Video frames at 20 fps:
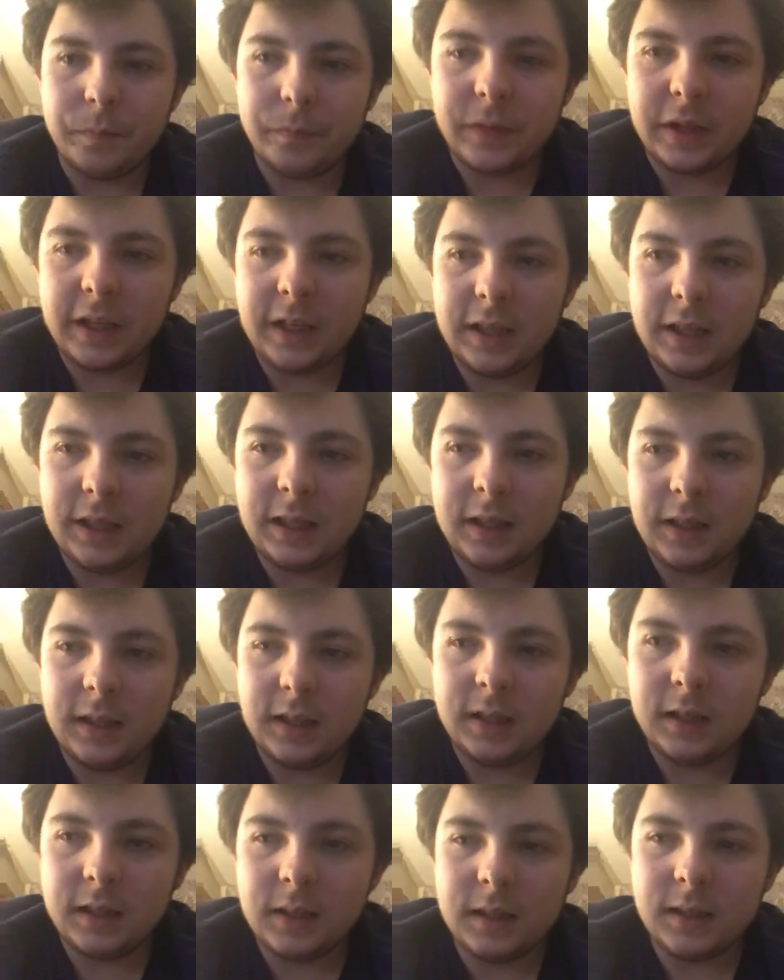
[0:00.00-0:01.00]

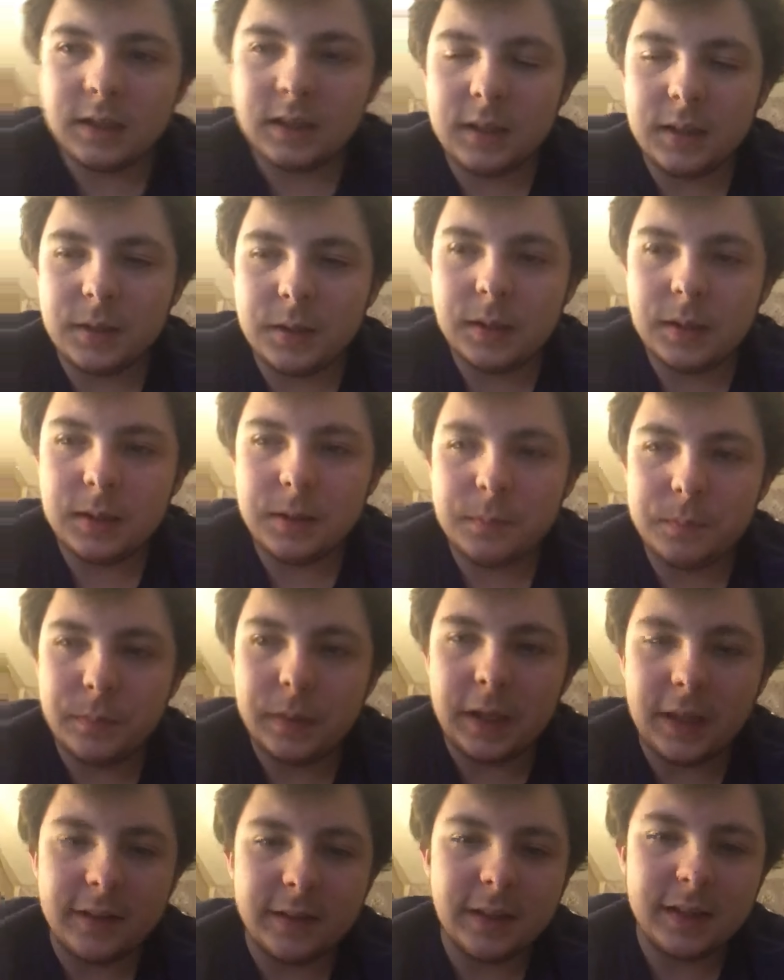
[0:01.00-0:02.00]
he
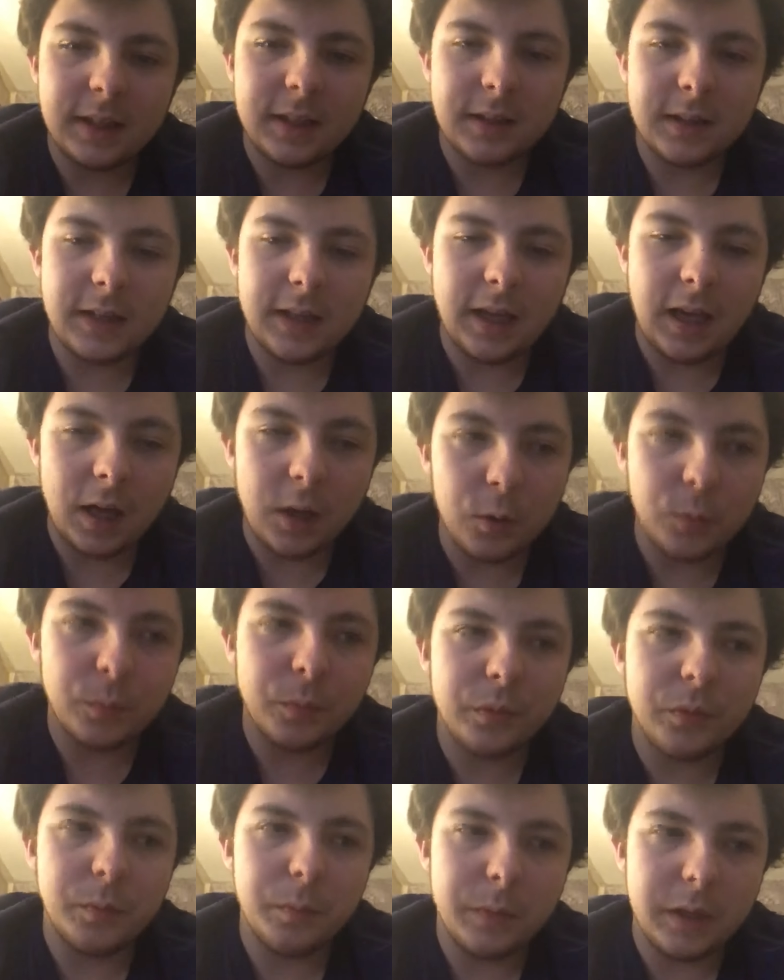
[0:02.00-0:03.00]
basically
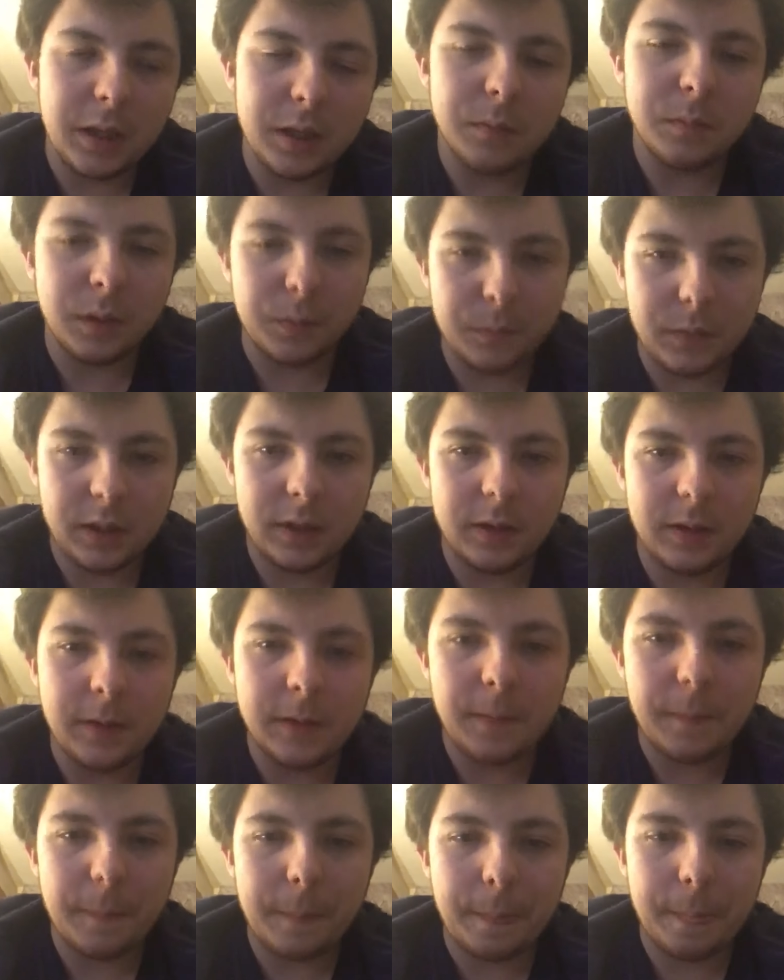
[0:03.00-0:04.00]
helps me and my
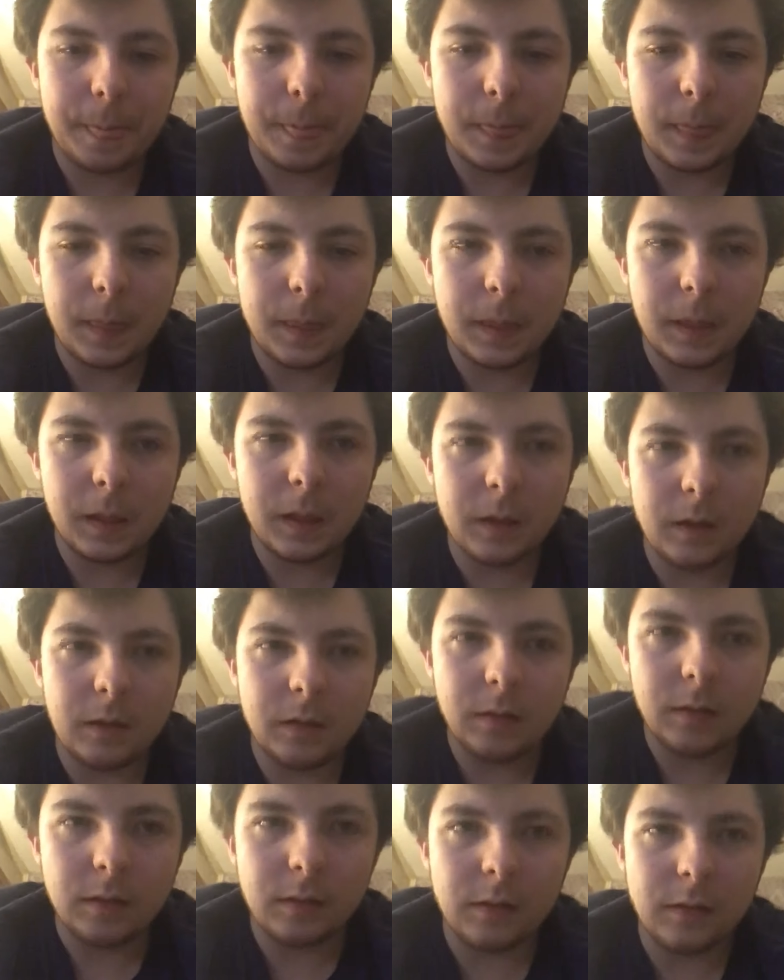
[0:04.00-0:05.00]
mate
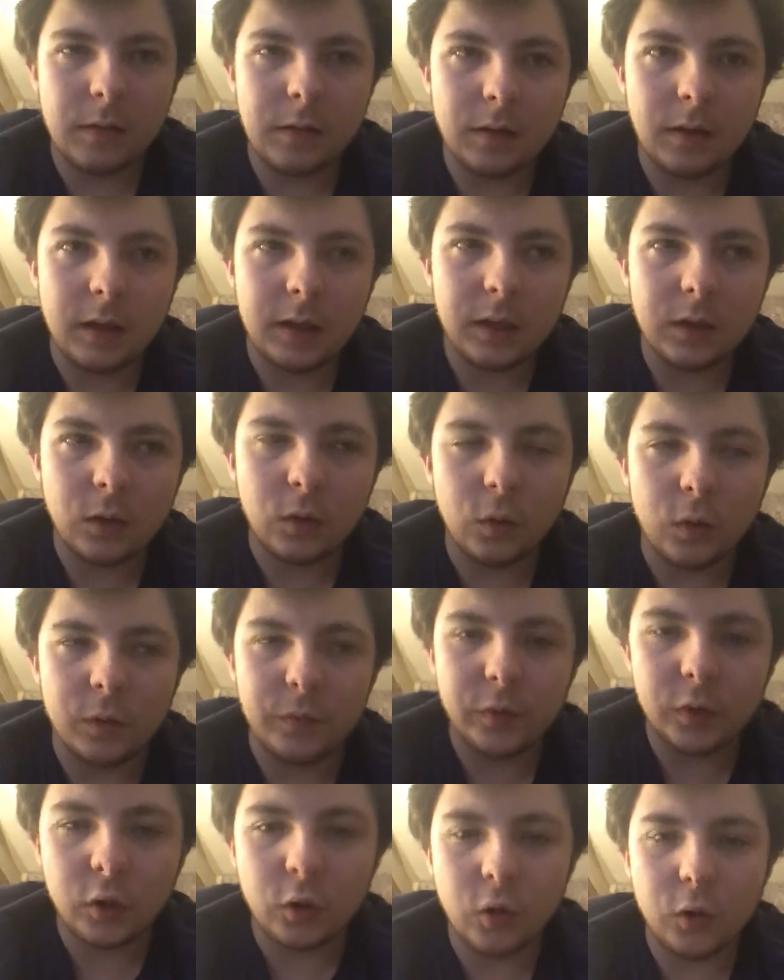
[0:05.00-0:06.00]
like
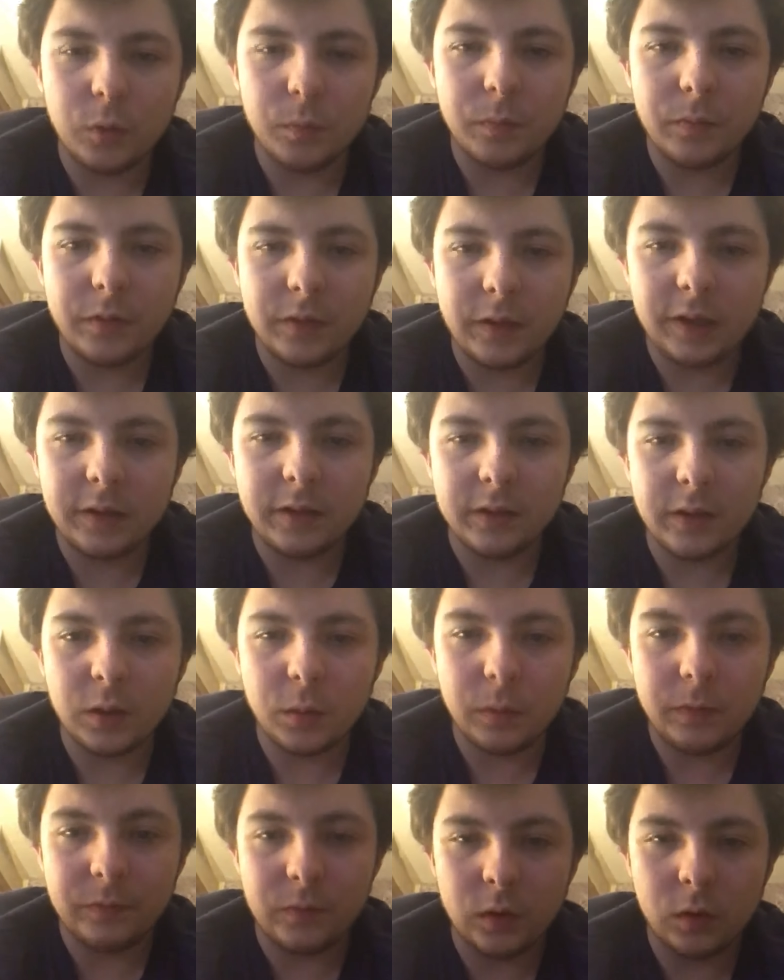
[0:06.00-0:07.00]
overcome things
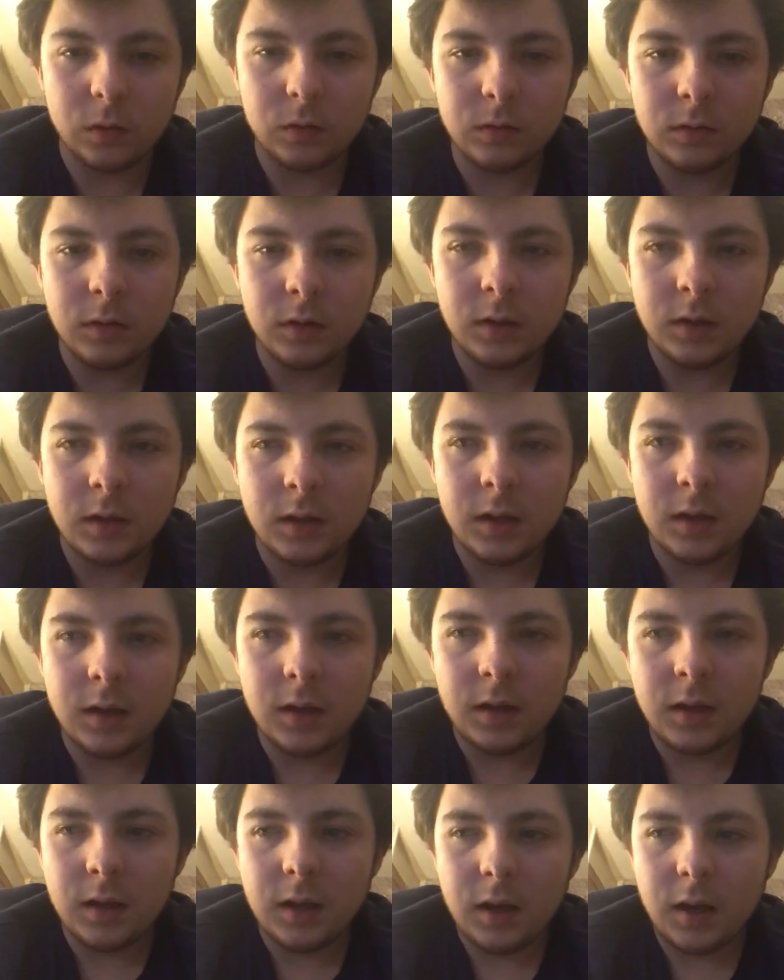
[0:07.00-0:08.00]
that we've done,
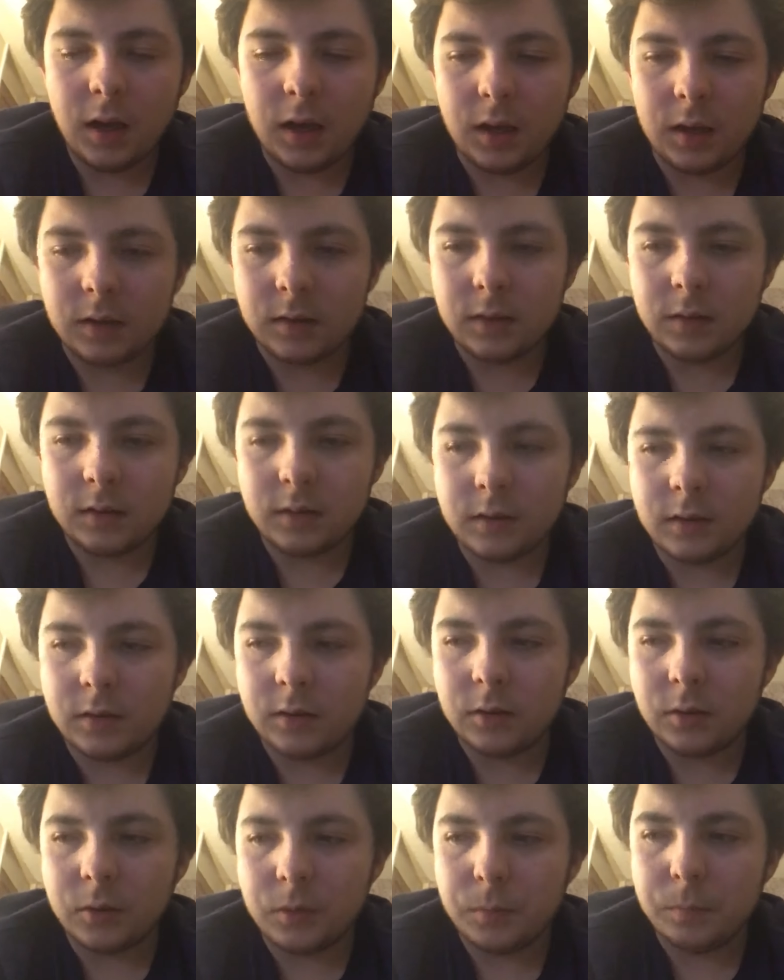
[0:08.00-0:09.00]

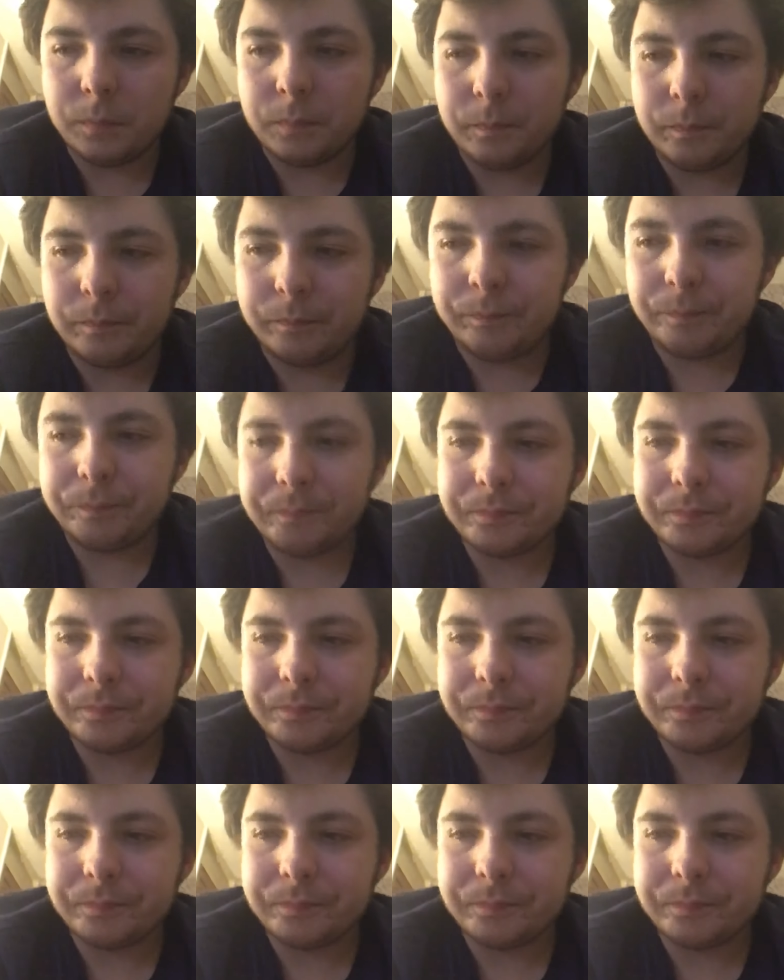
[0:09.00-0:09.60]
and